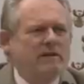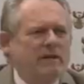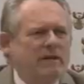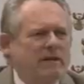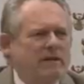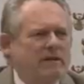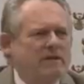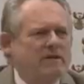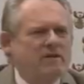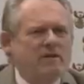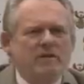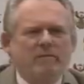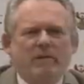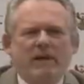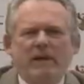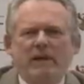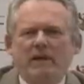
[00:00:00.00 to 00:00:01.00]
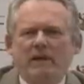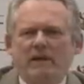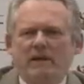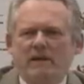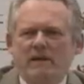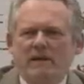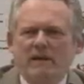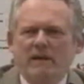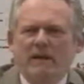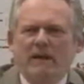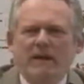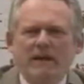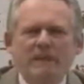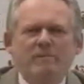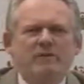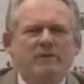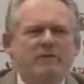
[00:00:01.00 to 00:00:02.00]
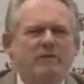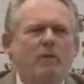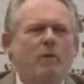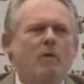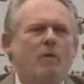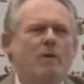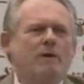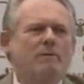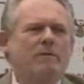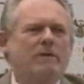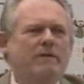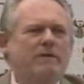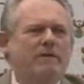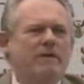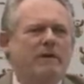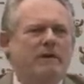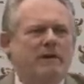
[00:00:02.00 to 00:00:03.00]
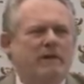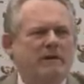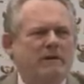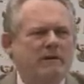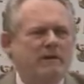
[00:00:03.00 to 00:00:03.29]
the industry making leaps forward with uh,